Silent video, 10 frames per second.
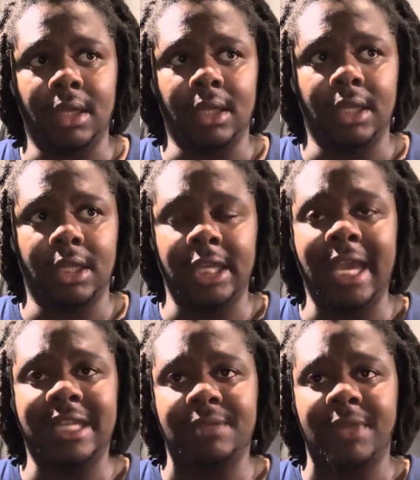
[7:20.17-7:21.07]
and he
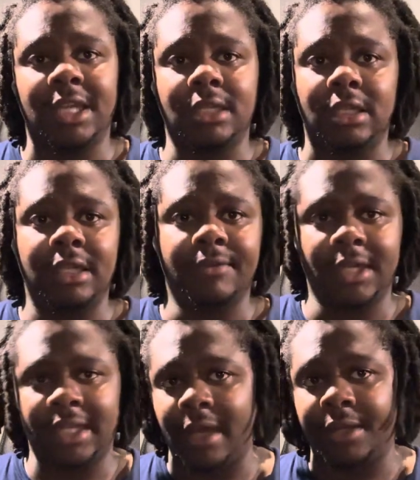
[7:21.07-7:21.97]
had to make a delivery
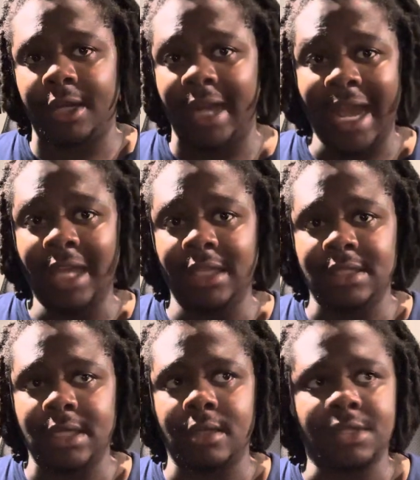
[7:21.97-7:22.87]
down there in
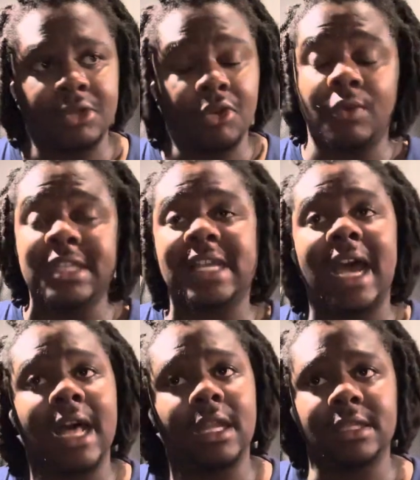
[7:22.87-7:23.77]
Allentown. So he went to
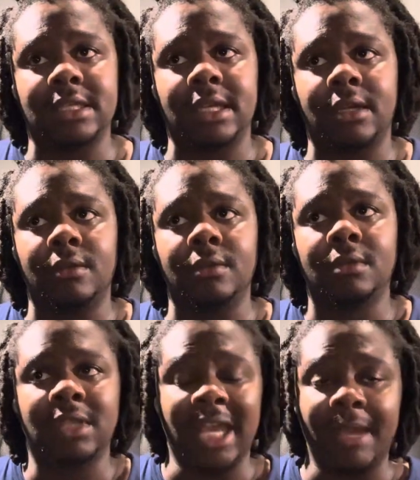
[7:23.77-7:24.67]

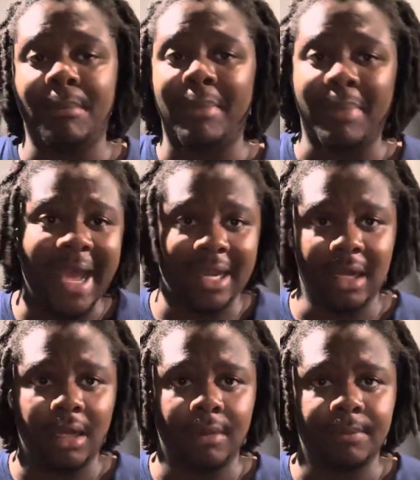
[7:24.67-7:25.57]
Allentown, came back
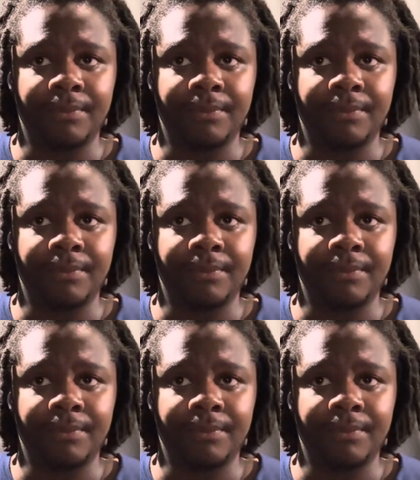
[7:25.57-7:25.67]
up,